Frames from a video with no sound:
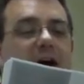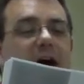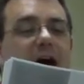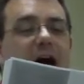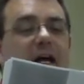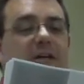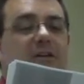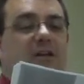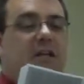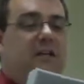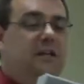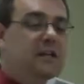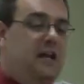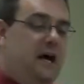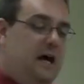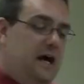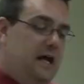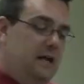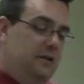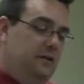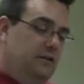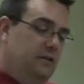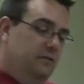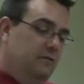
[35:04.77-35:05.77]
I did
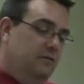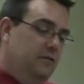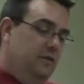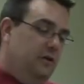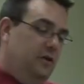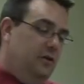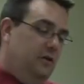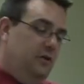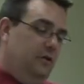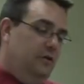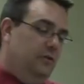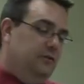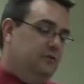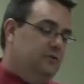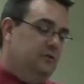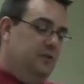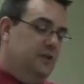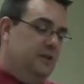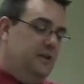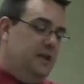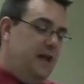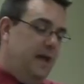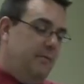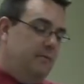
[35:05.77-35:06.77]
not divulge
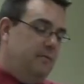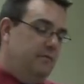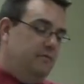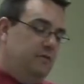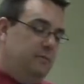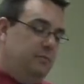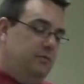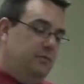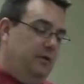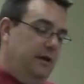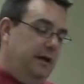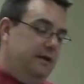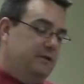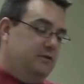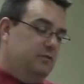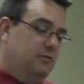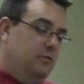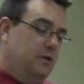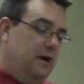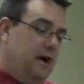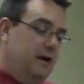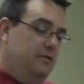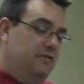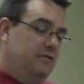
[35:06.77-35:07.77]
the name of the place
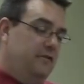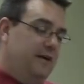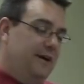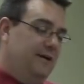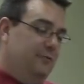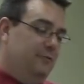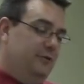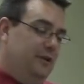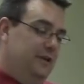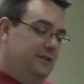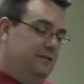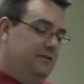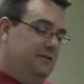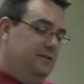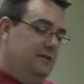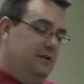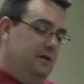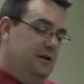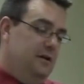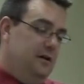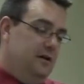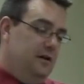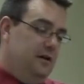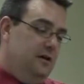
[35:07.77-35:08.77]
where I found it
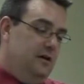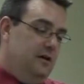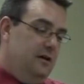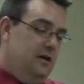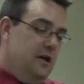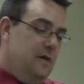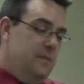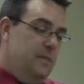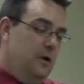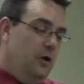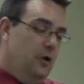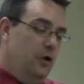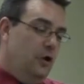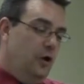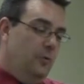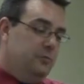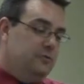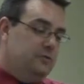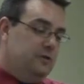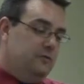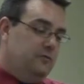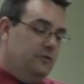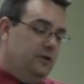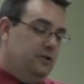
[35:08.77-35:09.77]
in the
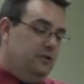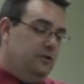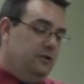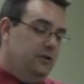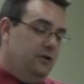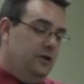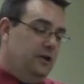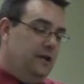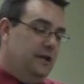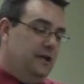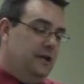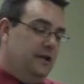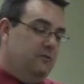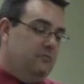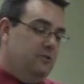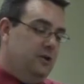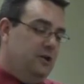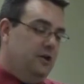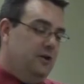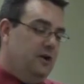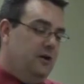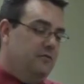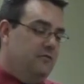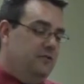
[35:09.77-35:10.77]
hopes of returning and
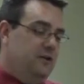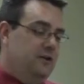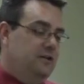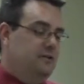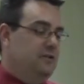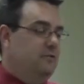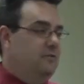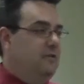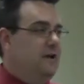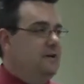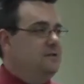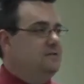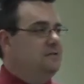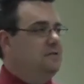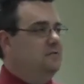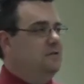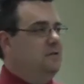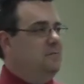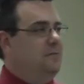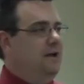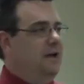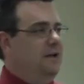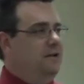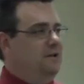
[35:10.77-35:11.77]
recovering the rest of
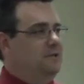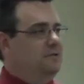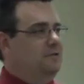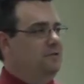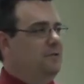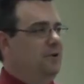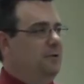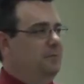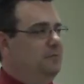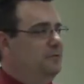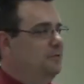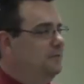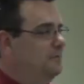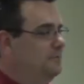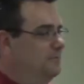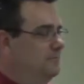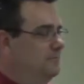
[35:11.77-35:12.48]
the manuscript.